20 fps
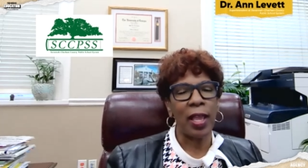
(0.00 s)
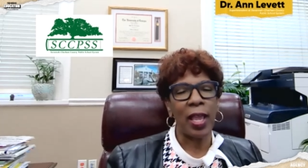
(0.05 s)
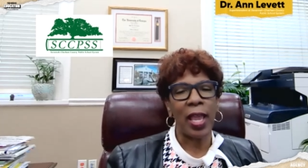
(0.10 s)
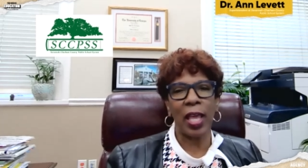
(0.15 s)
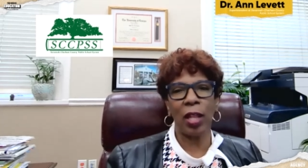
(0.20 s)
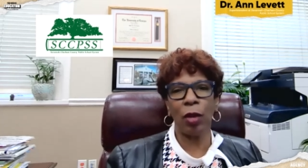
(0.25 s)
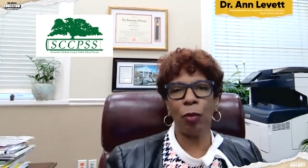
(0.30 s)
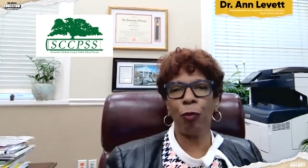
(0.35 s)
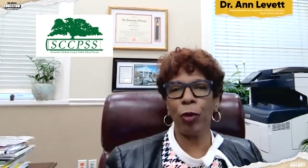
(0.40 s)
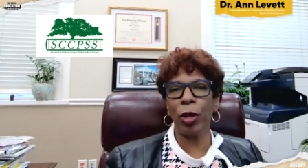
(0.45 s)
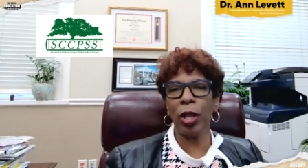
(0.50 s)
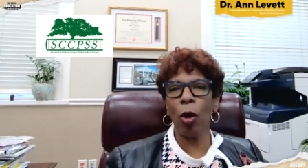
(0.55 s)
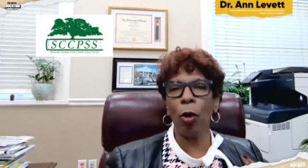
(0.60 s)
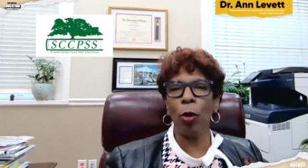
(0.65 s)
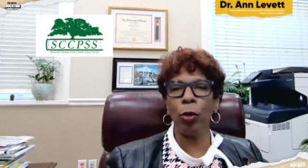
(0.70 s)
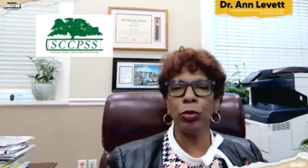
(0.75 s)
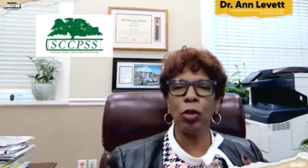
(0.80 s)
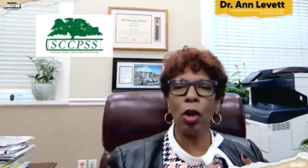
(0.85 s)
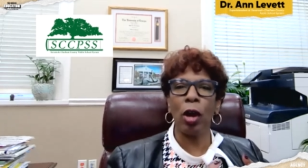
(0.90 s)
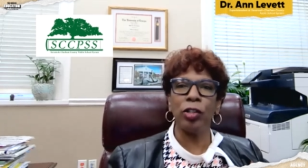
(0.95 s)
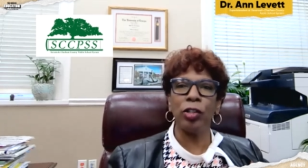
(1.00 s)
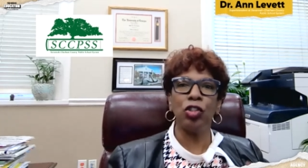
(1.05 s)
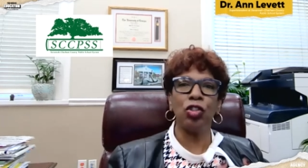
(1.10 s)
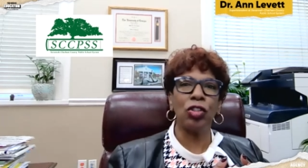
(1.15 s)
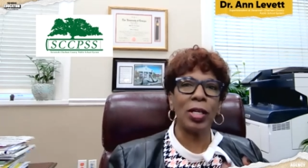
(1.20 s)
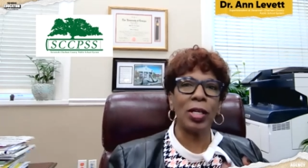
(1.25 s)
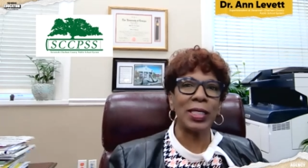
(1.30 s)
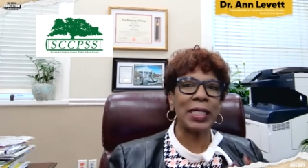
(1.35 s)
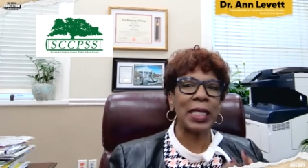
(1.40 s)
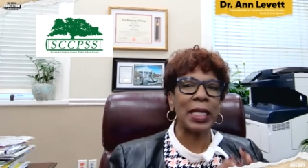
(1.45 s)
And if we hold on
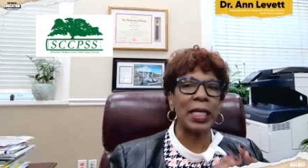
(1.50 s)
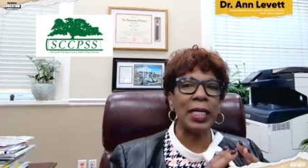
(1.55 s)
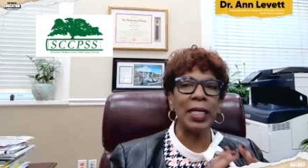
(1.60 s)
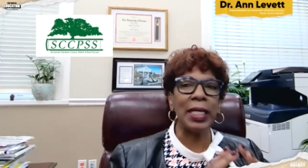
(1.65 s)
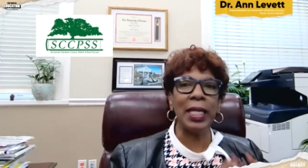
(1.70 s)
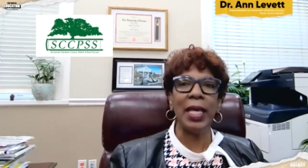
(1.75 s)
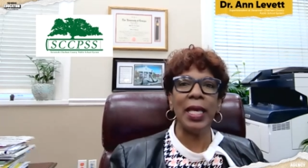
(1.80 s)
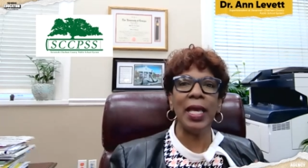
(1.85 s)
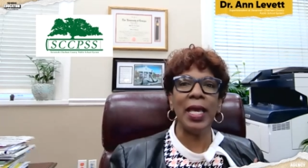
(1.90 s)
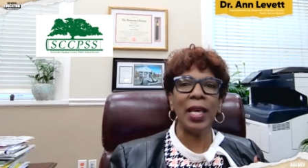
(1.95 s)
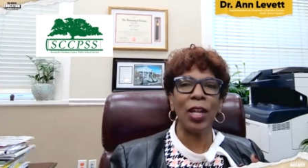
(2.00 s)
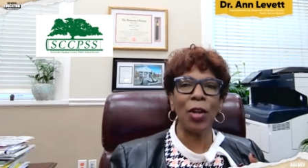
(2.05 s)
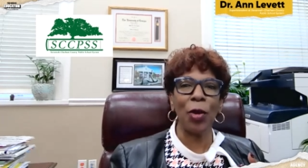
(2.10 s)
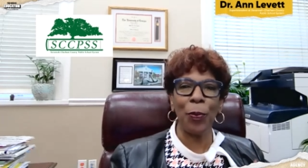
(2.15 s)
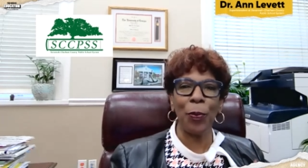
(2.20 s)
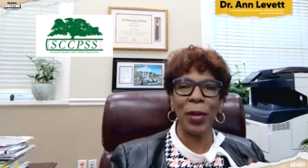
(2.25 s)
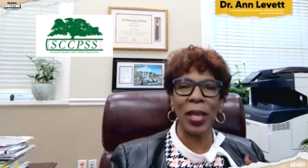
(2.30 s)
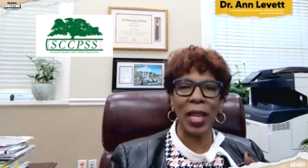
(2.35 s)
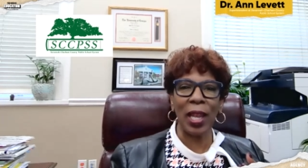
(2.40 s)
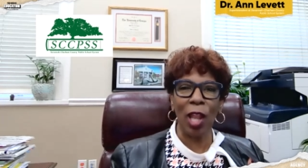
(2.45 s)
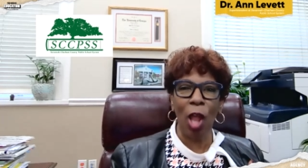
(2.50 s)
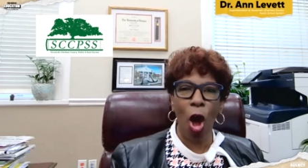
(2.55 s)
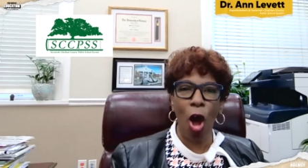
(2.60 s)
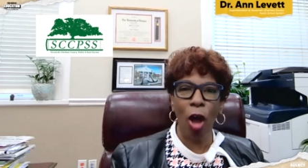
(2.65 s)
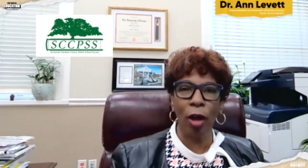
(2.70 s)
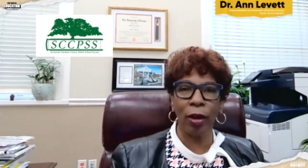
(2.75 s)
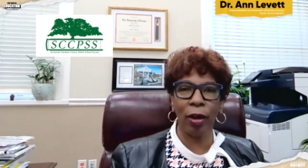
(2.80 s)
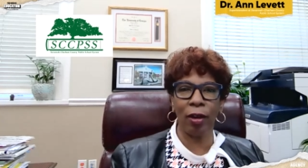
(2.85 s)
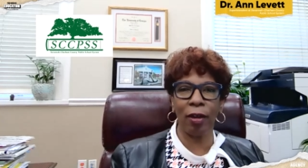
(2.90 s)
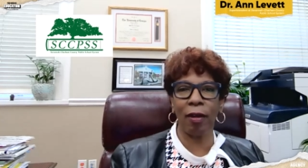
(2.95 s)
just a little little bit
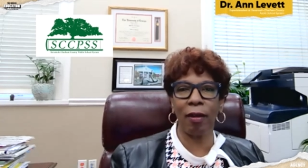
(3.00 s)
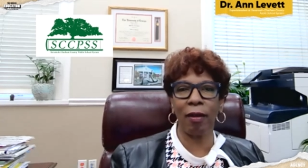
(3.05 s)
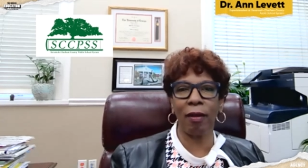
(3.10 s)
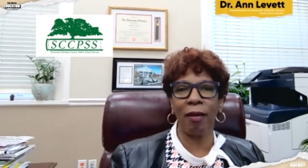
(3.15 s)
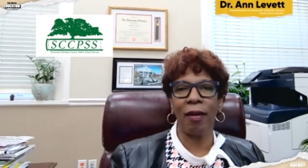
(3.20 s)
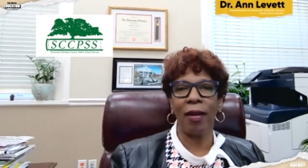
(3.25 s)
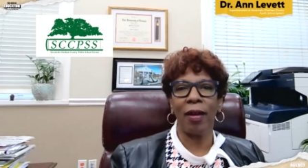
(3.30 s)
longer